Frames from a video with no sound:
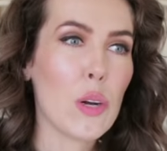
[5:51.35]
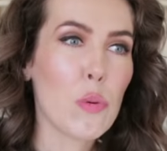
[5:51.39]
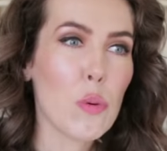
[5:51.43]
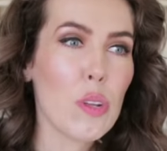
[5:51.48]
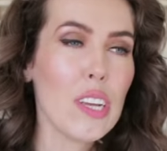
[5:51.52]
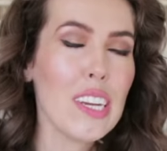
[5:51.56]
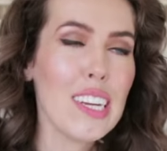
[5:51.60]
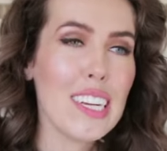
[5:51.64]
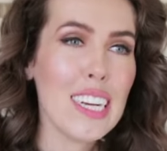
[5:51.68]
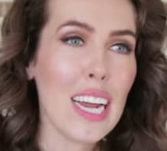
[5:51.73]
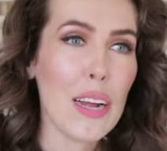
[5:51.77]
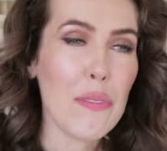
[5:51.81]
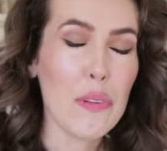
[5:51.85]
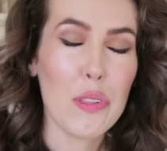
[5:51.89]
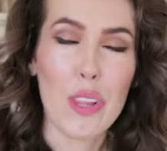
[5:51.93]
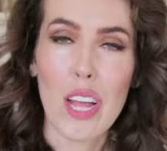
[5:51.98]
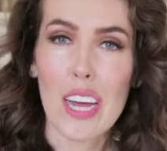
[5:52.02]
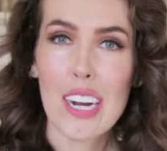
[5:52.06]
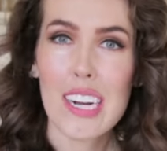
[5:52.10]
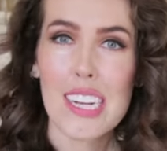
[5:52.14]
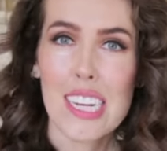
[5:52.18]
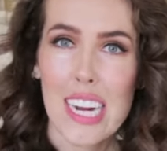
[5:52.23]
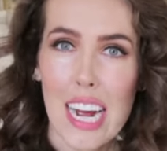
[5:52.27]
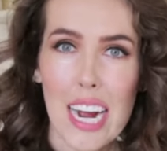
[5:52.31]
And I really didn't have a
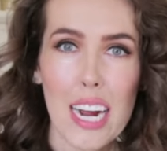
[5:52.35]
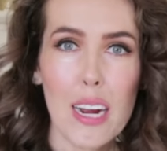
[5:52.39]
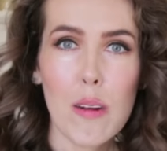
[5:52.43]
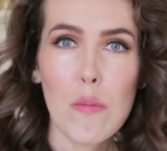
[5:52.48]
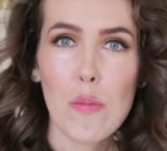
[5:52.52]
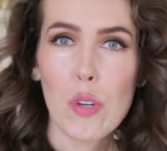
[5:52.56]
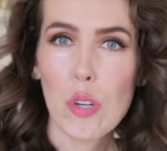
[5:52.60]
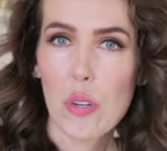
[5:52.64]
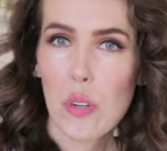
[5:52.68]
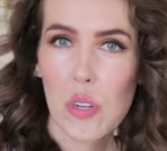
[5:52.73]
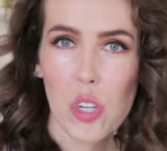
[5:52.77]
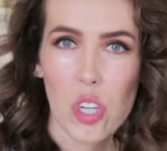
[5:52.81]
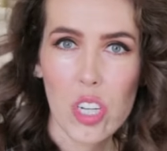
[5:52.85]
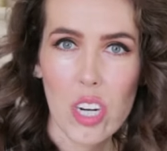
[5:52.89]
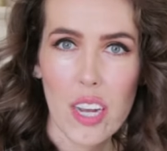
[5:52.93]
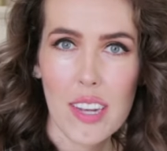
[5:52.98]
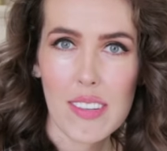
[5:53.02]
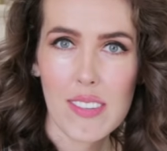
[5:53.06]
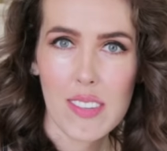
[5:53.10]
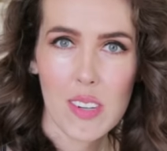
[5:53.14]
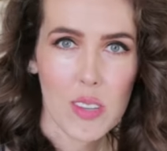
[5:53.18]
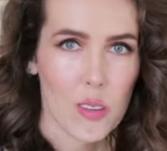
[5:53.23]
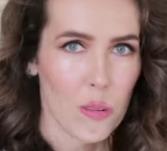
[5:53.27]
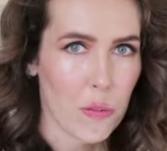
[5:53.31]
lot of time to
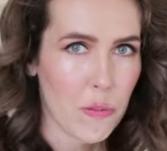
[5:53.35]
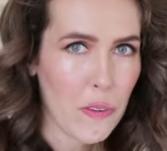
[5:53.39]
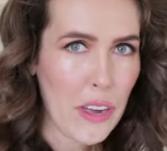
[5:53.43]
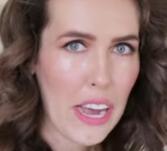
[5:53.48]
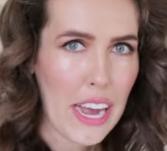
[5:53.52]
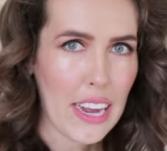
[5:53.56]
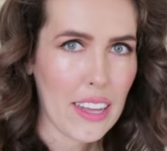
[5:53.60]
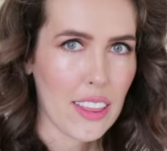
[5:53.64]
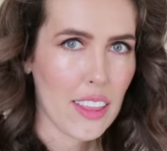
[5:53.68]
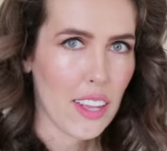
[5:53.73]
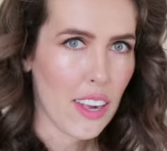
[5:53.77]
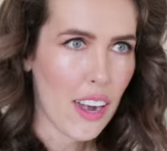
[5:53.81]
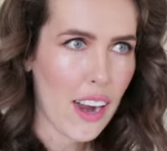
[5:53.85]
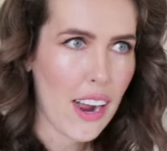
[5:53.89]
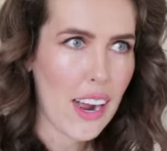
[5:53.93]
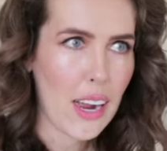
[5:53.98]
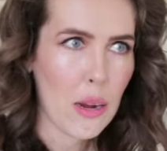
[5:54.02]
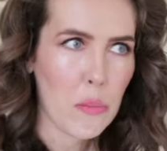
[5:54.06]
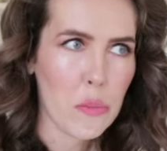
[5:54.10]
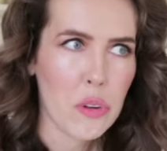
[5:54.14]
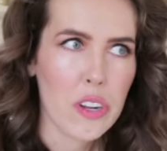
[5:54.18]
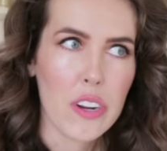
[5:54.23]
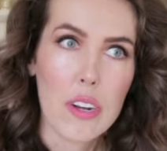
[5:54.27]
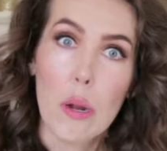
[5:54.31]
adjust to the fact that
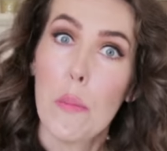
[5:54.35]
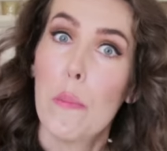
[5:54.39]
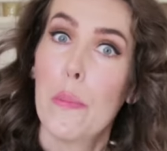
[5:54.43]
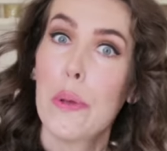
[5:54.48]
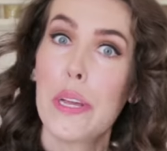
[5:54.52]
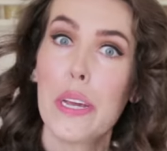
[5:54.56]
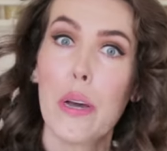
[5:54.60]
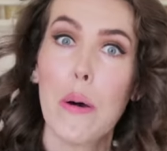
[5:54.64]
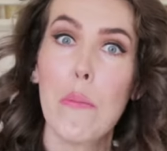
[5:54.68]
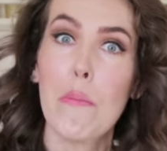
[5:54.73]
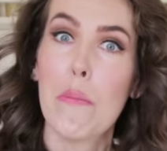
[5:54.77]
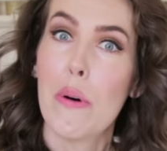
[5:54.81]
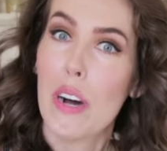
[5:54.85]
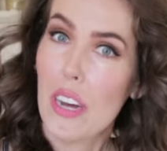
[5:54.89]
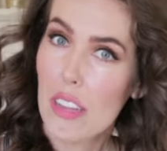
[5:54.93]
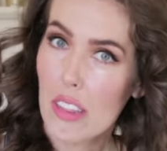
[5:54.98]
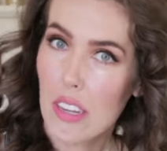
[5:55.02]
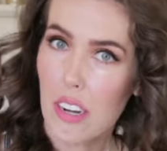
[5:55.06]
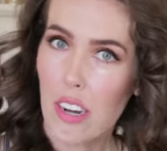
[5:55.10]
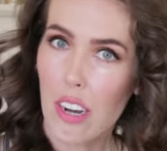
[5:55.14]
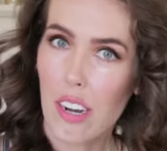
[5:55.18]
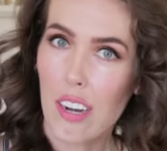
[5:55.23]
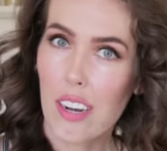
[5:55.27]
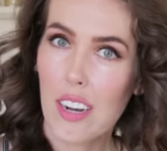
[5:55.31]
I'm gonna be a
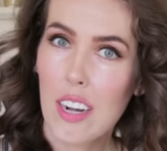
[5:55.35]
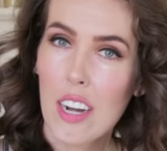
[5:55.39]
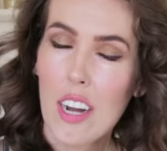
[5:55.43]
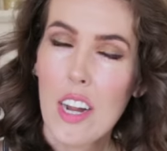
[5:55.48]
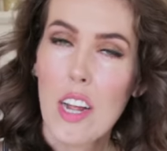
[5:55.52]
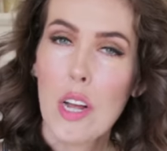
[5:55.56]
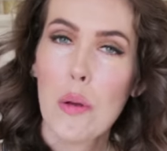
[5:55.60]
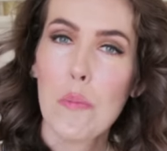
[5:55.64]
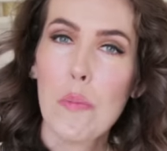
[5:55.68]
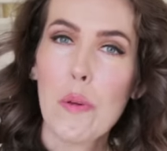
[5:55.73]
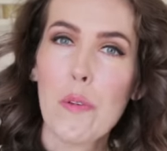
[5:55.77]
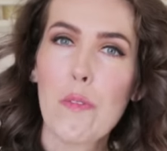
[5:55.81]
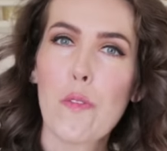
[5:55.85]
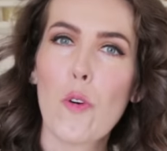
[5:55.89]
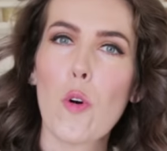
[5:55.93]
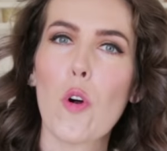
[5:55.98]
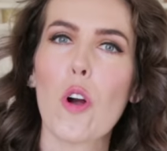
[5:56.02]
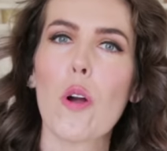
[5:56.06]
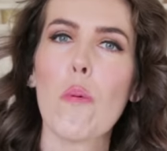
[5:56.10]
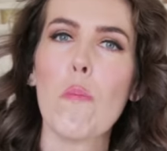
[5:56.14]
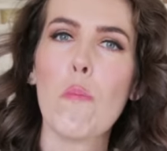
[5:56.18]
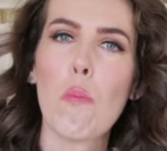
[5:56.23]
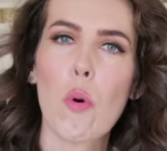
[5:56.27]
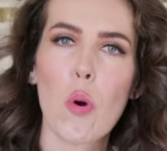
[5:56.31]
mother
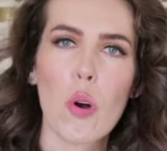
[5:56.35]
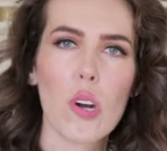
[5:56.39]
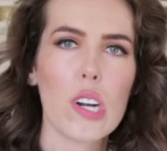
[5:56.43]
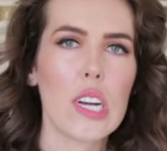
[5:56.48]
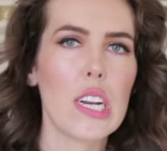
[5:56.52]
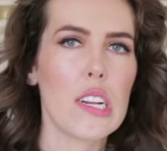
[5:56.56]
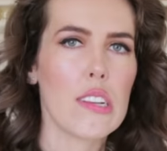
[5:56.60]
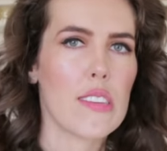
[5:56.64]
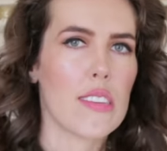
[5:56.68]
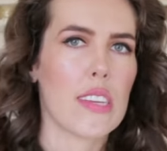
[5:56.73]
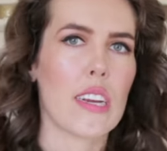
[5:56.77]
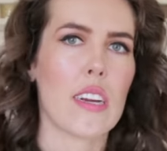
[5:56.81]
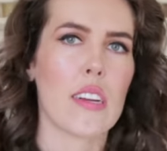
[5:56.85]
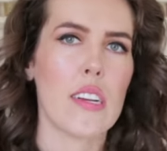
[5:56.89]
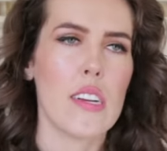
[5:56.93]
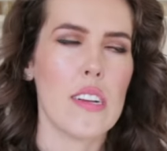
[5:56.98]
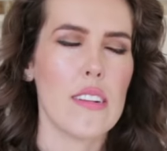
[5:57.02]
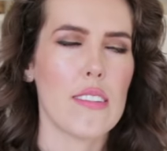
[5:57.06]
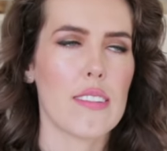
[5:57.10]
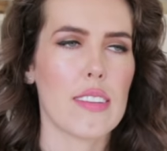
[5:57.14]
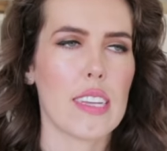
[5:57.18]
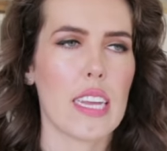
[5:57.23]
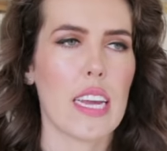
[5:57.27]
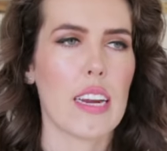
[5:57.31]
before morning
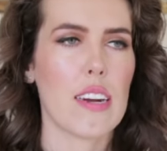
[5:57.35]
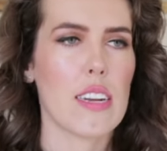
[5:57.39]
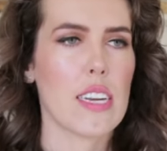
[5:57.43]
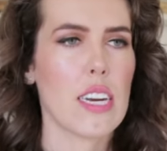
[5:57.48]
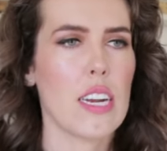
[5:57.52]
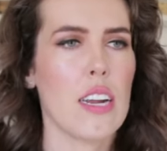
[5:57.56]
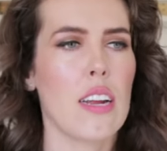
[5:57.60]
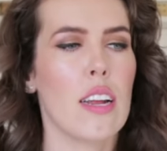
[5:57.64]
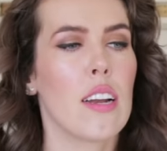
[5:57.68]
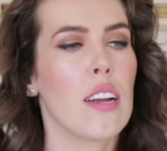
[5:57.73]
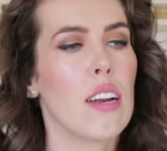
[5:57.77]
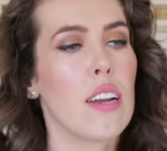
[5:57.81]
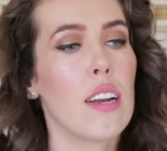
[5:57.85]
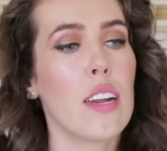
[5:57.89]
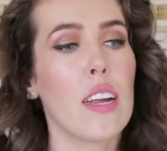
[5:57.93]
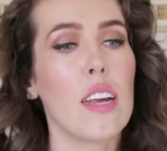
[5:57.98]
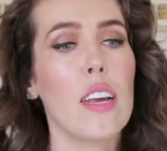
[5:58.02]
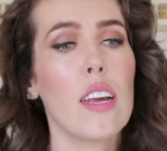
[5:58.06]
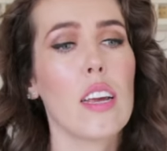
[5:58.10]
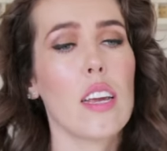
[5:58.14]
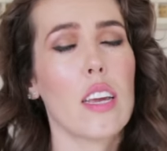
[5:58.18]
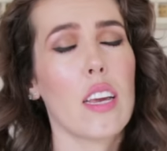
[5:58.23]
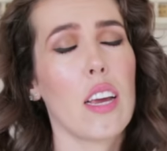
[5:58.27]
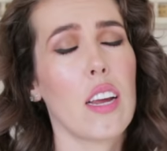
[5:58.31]
sickness kicked in and
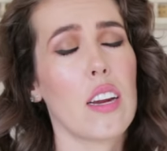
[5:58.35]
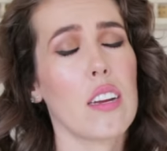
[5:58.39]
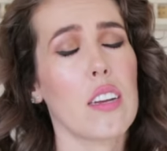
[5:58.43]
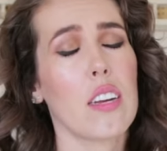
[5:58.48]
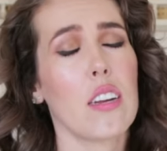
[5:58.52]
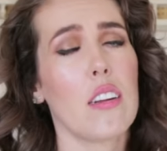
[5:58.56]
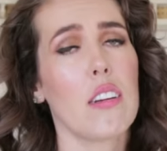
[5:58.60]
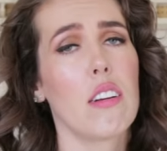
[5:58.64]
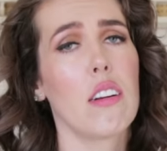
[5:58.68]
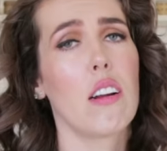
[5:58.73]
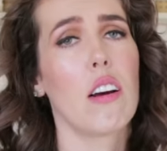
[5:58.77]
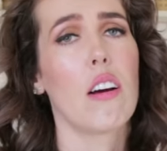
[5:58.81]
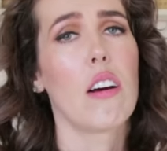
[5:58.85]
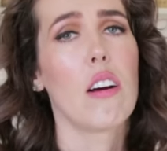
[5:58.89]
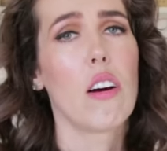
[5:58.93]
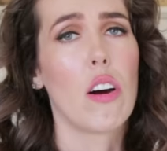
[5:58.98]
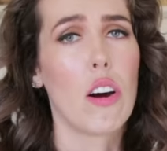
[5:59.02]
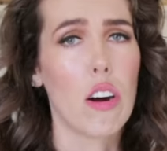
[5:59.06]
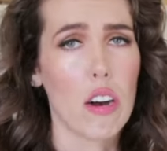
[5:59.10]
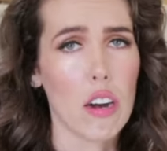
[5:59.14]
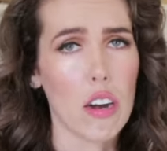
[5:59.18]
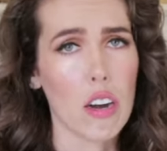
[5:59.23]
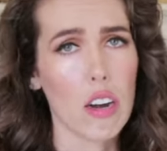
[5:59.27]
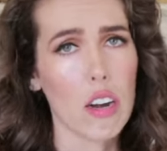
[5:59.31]
it kicked in
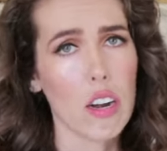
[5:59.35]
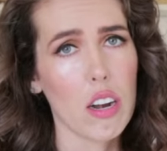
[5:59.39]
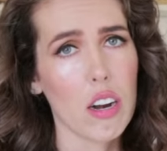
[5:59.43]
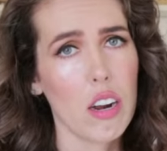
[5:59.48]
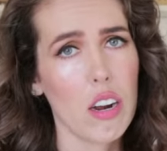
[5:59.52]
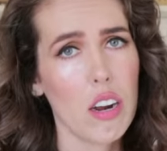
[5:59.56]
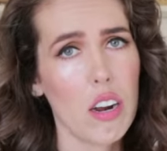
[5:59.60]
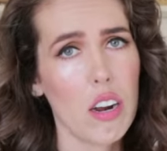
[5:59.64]
hard.